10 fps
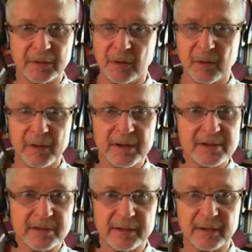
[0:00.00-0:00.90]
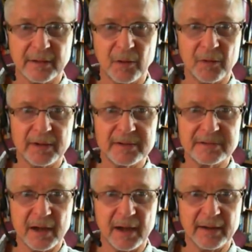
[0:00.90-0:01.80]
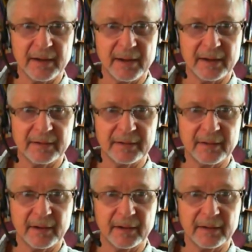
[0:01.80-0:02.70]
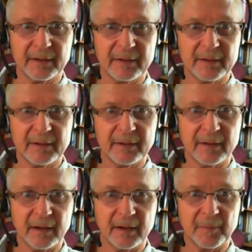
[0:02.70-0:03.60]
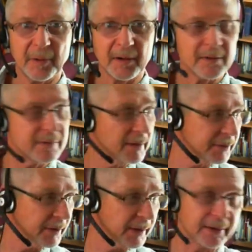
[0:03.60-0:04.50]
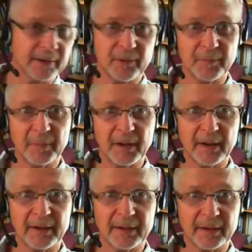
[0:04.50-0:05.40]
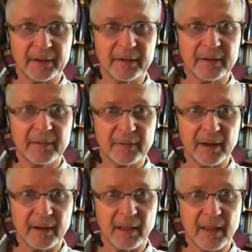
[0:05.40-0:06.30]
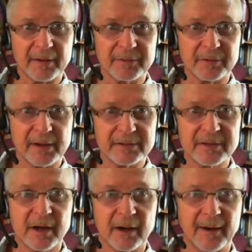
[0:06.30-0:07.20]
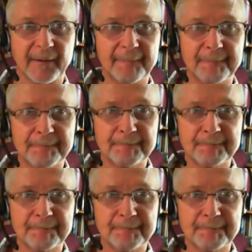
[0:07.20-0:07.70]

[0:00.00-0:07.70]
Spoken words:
No, it isn't. No, it is not. And pardon the train going by here. Got a lot of trains. No,